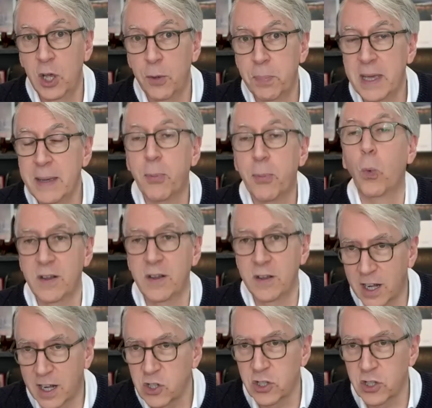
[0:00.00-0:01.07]
people wouldn't
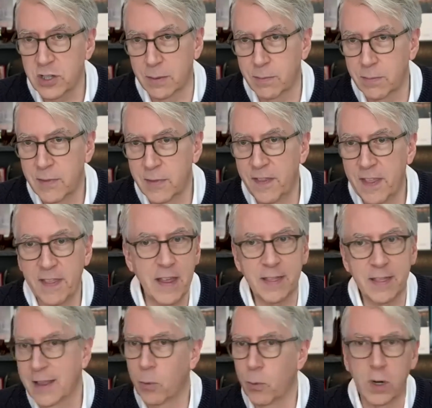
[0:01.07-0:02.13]
touch them that they,
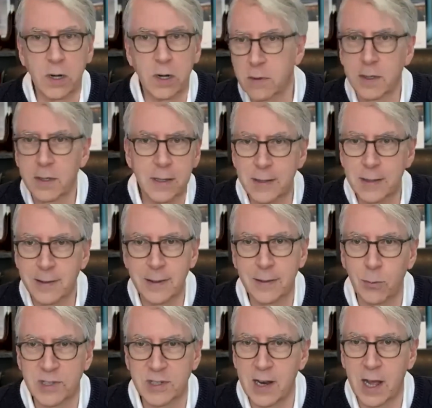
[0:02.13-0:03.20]
that they were it
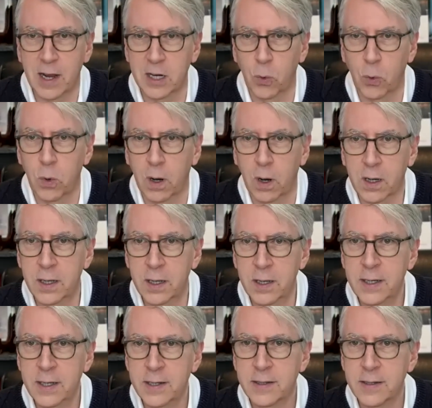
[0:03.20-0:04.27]
was not going to work
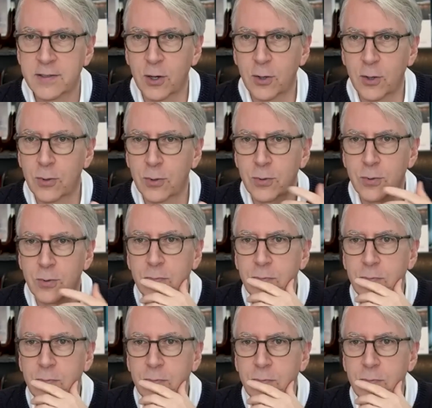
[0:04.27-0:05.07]
so